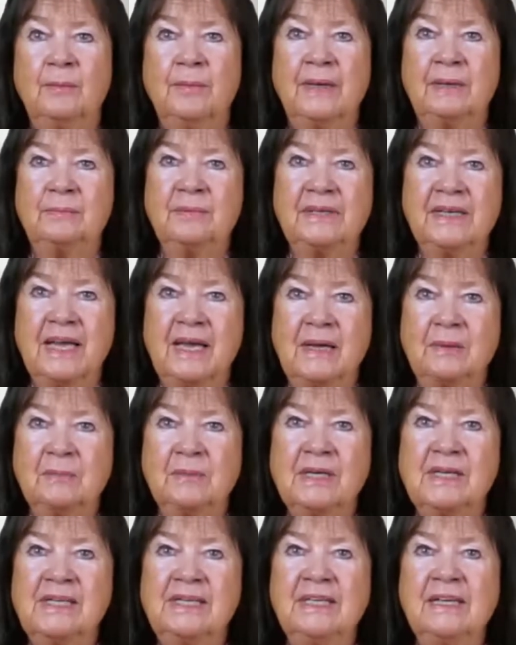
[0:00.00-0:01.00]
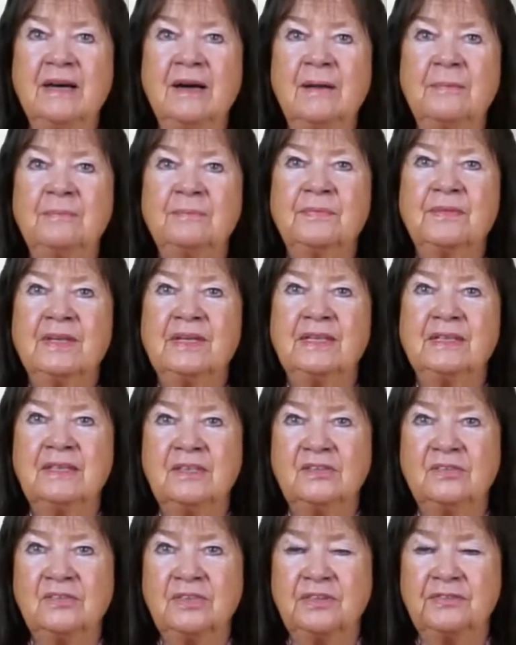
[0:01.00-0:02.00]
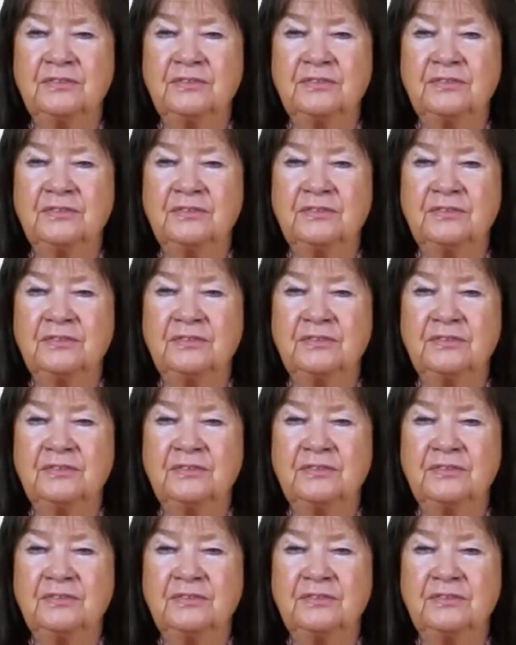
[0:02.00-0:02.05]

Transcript: but became clear in his